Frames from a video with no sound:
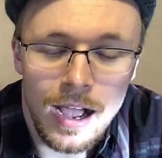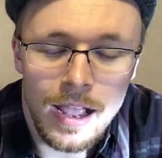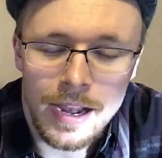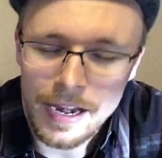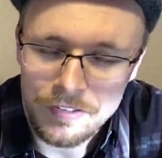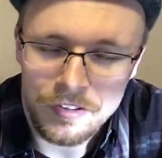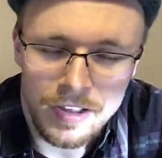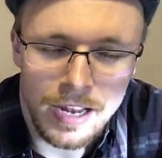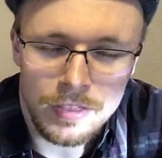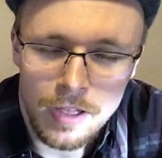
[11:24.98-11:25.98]
Again, as I
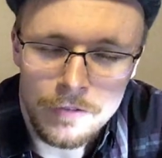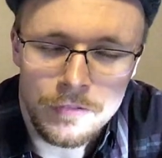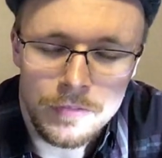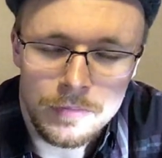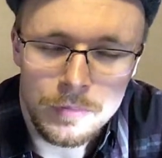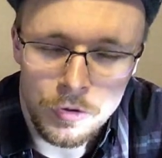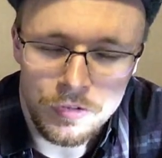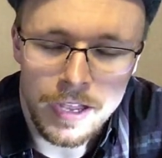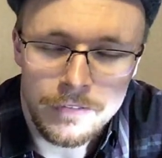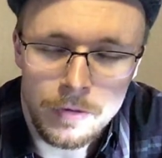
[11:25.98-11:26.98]
said, I love
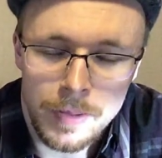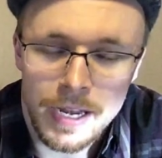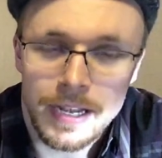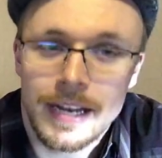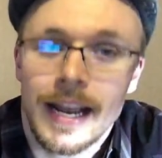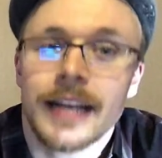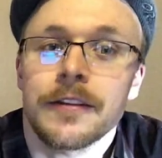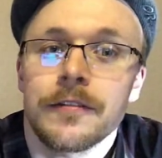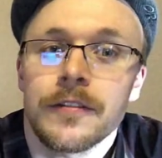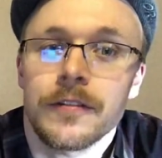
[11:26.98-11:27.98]
music for being a
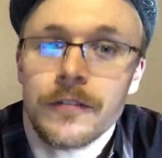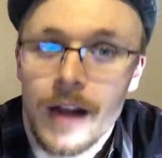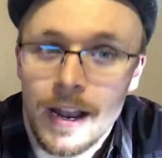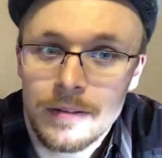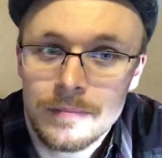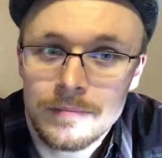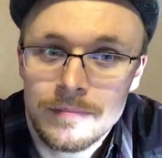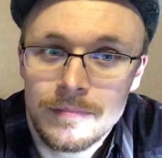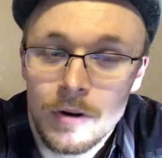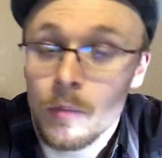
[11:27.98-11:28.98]
connective thread,
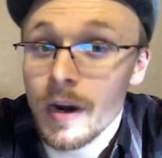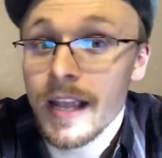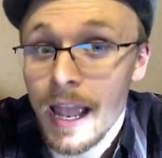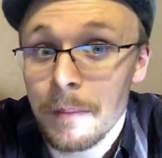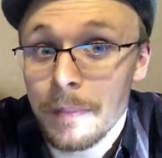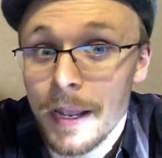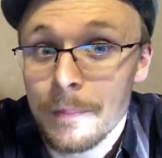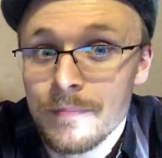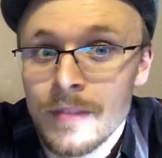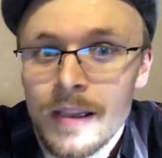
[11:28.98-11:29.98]
or what it can be.
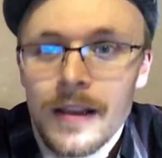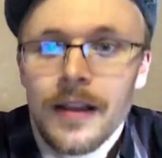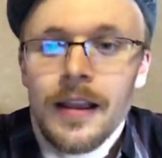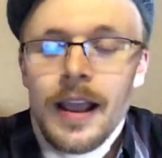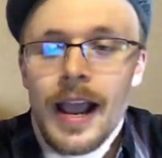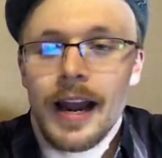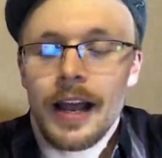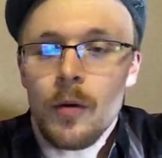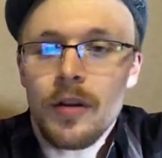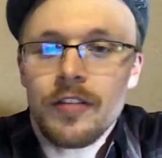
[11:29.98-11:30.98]
And I
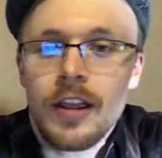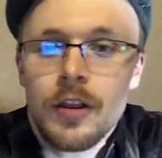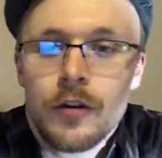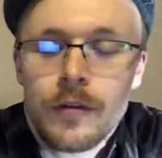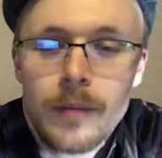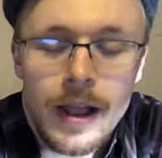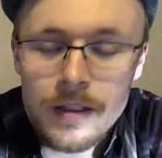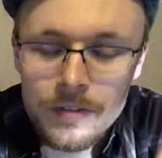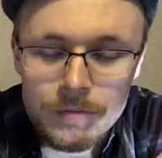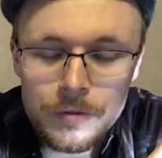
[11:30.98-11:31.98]
always say, I
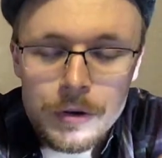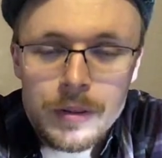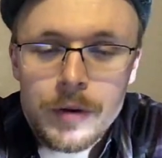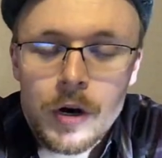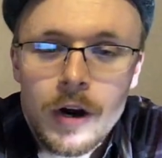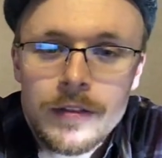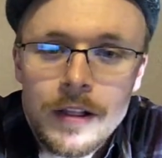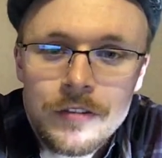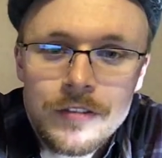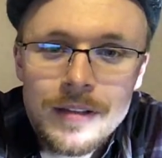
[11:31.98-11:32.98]
frequently regard
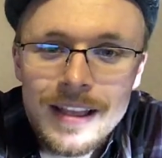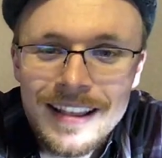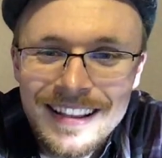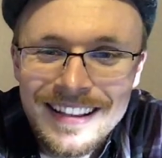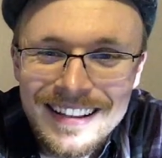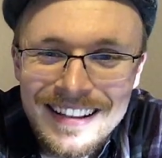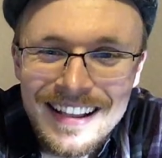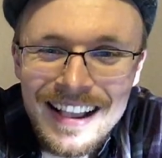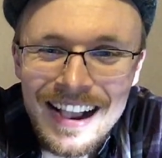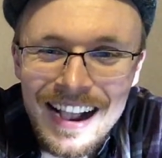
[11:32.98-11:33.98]
this,
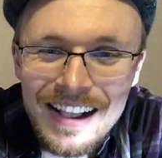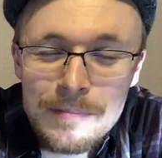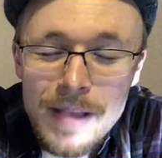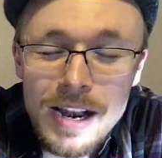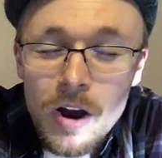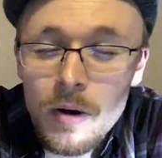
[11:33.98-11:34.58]
when